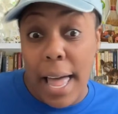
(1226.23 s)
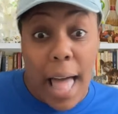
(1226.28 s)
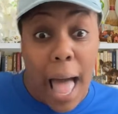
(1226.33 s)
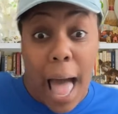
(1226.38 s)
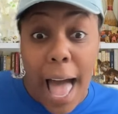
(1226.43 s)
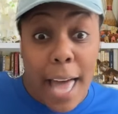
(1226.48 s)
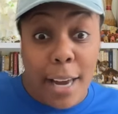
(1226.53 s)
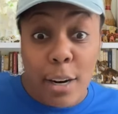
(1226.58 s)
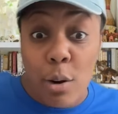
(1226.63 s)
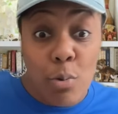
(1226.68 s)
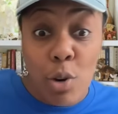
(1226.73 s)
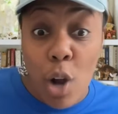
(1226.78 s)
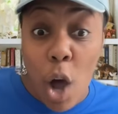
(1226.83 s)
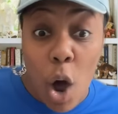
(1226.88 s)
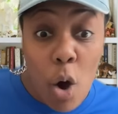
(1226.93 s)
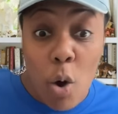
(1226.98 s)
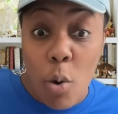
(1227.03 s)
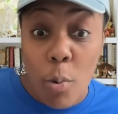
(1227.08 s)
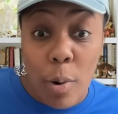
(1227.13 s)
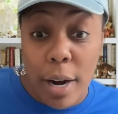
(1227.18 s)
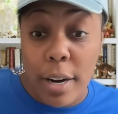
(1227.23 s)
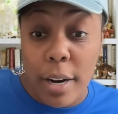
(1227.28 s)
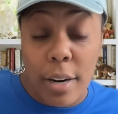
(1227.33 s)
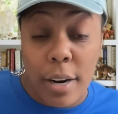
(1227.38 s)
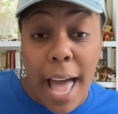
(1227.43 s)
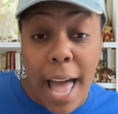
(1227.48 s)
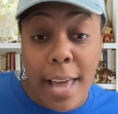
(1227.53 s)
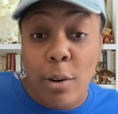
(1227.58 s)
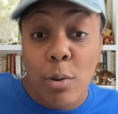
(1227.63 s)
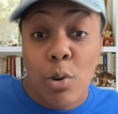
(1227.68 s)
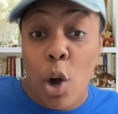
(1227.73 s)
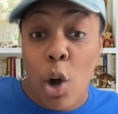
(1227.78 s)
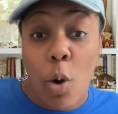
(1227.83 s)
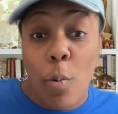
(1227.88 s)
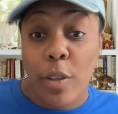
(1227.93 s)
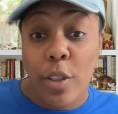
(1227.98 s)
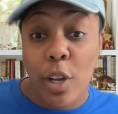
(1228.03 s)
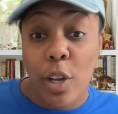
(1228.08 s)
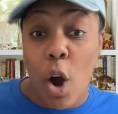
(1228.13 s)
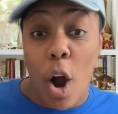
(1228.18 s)
I don't know where I don't know
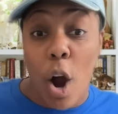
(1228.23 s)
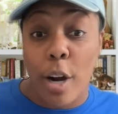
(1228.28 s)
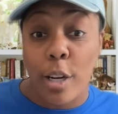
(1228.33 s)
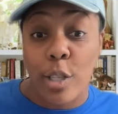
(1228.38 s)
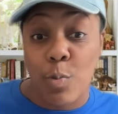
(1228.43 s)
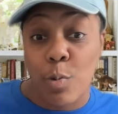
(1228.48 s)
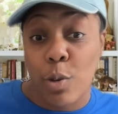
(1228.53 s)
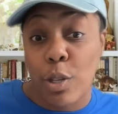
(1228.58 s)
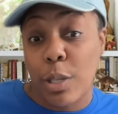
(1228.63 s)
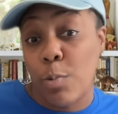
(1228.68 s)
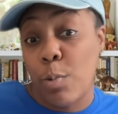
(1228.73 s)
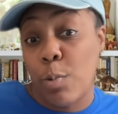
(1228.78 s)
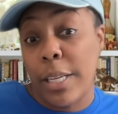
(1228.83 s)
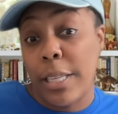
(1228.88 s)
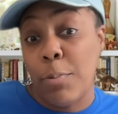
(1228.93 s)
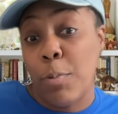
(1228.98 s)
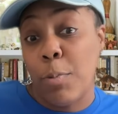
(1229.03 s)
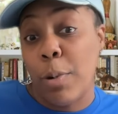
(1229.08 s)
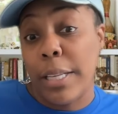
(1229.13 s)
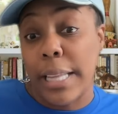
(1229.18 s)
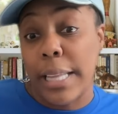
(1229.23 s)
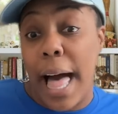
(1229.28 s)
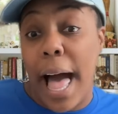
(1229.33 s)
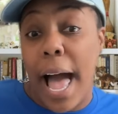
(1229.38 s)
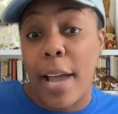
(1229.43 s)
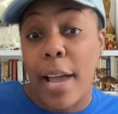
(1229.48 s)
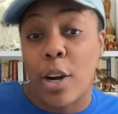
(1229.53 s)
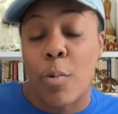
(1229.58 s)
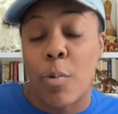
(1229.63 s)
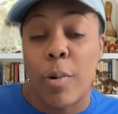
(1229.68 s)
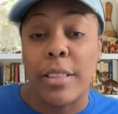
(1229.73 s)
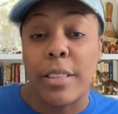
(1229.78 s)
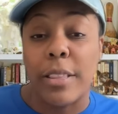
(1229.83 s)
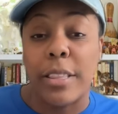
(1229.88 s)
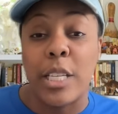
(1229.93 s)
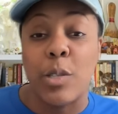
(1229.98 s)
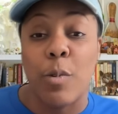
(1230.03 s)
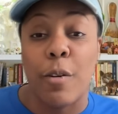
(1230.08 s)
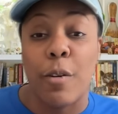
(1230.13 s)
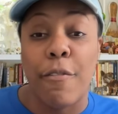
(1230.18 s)
where the cards will would would lie or where
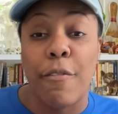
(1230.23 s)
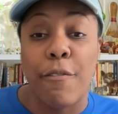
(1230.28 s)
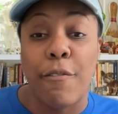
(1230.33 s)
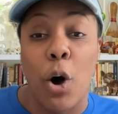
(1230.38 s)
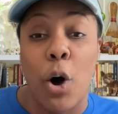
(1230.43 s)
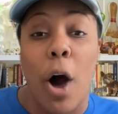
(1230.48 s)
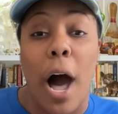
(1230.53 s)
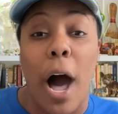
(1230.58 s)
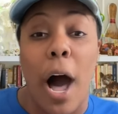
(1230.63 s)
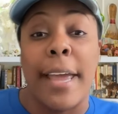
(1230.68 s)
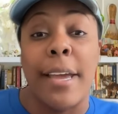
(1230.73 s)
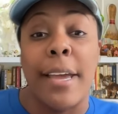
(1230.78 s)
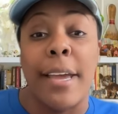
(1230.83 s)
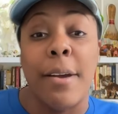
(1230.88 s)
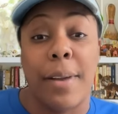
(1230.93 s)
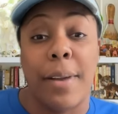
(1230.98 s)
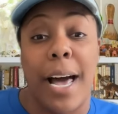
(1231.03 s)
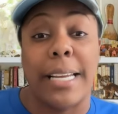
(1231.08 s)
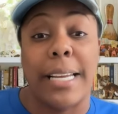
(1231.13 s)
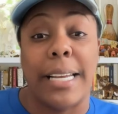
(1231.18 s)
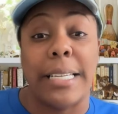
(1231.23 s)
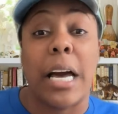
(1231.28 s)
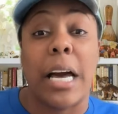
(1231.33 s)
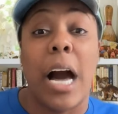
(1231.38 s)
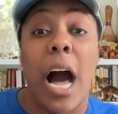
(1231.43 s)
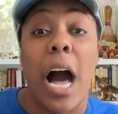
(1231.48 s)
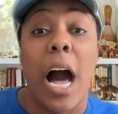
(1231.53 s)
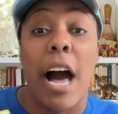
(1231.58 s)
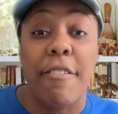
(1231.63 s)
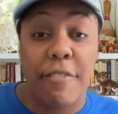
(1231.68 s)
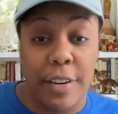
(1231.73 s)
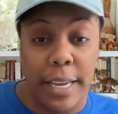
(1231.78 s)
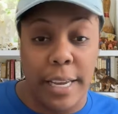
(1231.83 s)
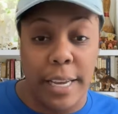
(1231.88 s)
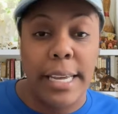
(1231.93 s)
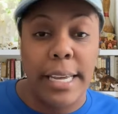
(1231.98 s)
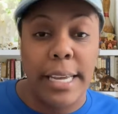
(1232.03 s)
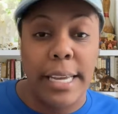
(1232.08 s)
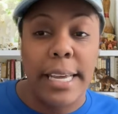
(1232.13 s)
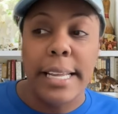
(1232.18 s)
things would fall. I am not as
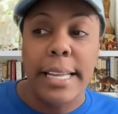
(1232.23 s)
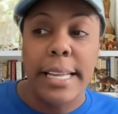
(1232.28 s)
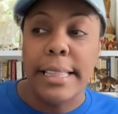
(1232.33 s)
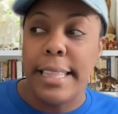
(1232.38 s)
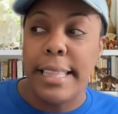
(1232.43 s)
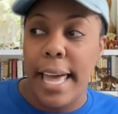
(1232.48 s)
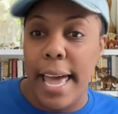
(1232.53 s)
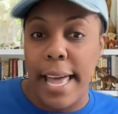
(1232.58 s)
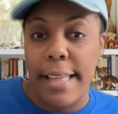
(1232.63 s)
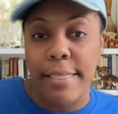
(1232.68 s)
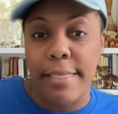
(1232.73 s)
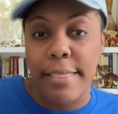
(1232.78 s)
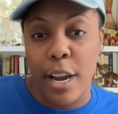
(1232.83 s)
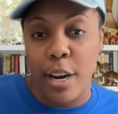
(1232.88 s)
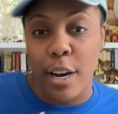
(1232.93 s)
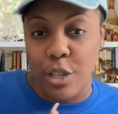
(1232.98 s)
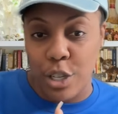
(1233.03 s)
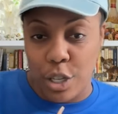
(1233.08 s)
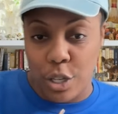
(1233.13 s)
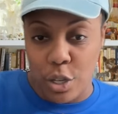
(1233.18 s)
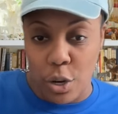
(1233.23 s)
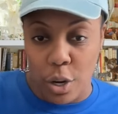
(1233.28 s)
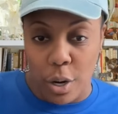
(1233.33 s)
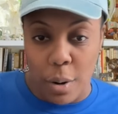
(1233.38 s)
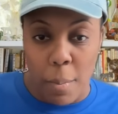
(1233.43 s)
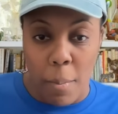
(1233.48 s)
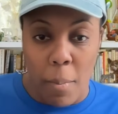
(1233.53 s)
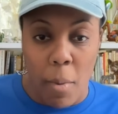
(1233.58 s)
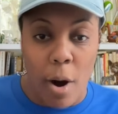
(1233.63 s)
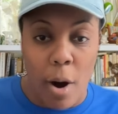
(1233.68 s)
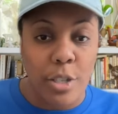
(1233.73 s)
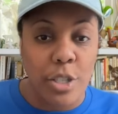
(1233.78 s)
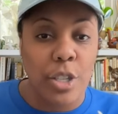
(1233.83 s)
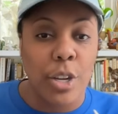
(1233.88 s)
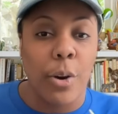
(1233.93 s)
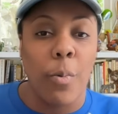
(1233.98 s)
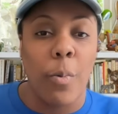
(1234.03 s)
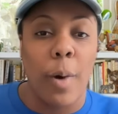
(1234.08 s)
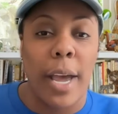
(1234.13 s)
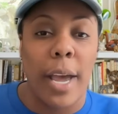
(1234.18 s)
confident that they're just going to march
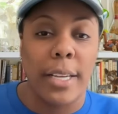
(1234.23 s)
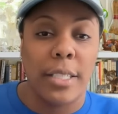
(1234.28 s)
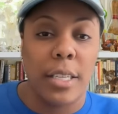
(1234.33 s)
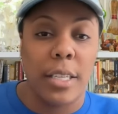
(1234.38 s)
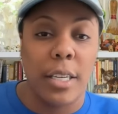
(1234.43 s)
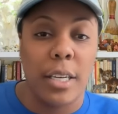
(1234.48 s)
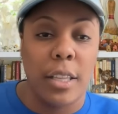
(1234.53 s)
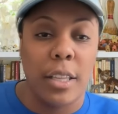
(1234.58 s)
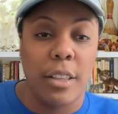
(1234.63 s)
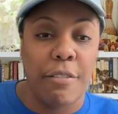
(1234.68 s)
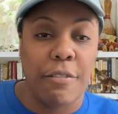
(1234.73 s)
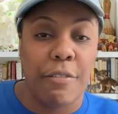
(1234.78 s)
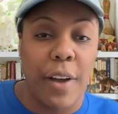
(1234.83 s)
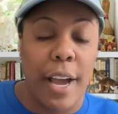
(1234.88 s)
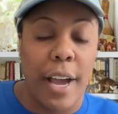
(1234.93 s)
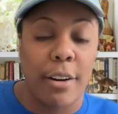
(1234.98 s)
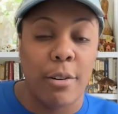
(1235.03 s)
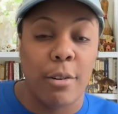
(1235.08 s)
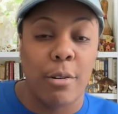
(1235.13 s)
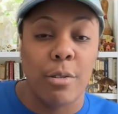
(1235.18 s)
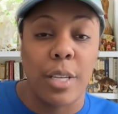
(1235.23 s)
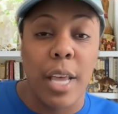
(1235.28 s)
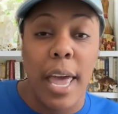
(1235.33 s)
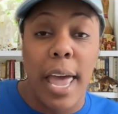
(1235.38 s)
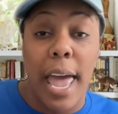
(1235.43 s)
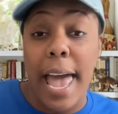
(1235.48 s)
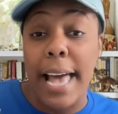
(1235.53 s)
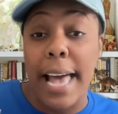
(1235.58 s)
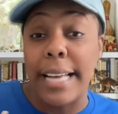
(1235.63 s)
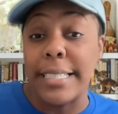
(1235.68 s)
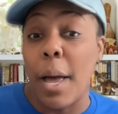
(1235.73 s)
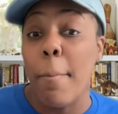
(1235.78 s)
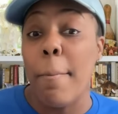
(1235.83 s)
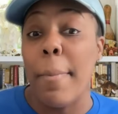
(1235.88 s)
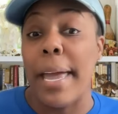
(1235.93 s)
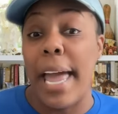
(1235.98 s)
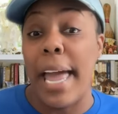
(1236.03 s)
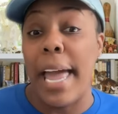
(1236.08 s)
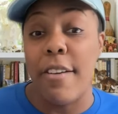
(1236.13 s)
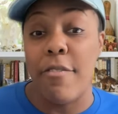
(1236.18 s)
their way to the finals as I
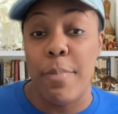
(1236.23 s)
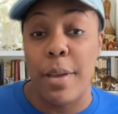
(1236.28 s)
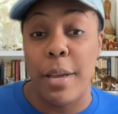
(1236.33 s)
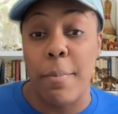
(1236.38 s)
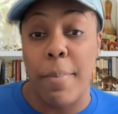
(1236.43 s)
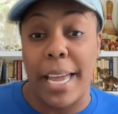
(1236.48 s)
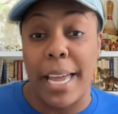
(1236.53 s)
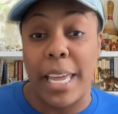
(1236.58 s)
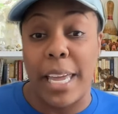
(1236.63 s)
may have been back